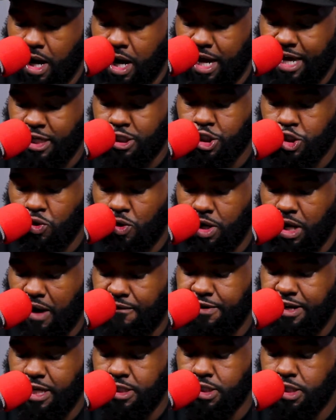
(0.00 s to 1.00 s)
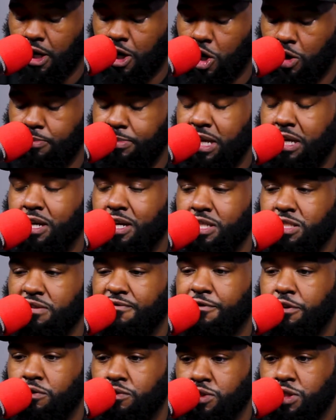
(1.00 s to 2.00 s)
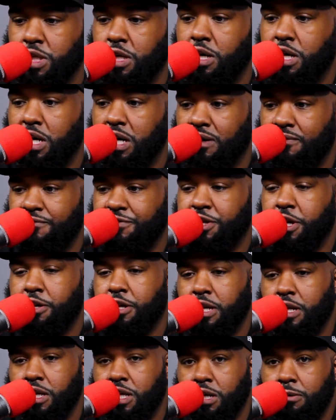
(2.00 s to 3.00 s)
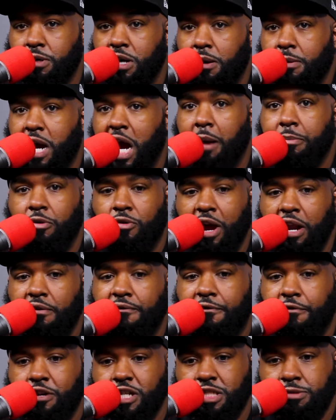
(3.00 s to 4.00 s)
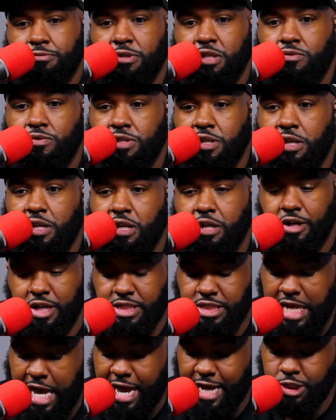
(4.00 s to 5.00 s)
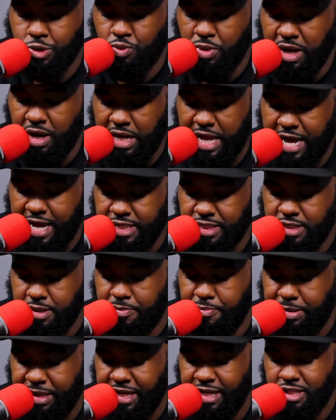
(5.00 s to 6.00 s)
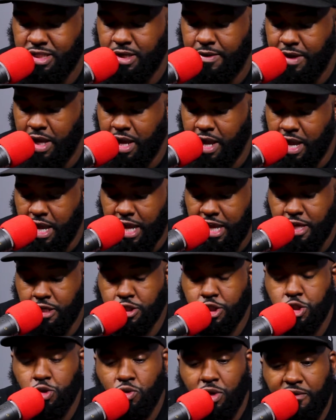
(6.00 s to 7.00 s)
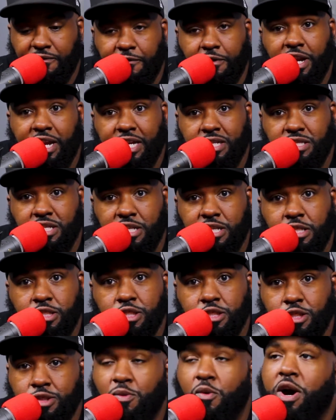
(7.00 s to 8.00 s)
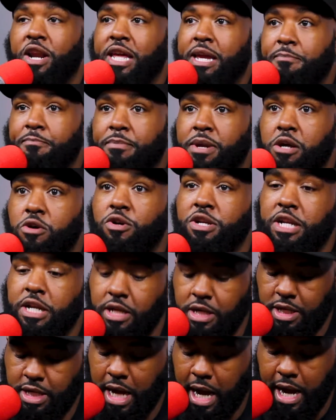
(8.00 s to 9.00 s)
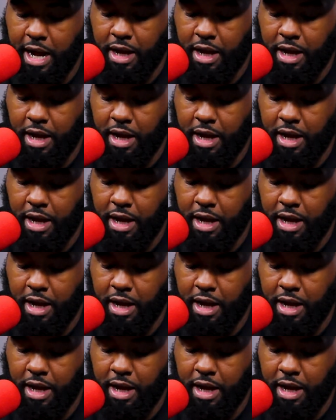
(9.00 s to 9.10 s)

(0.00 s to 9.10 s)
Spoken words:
He's suing off of that song because of use of Tear the Club Up, copyright infringement with the lyrics as well as the beat. He is suing for, get this, $20 million.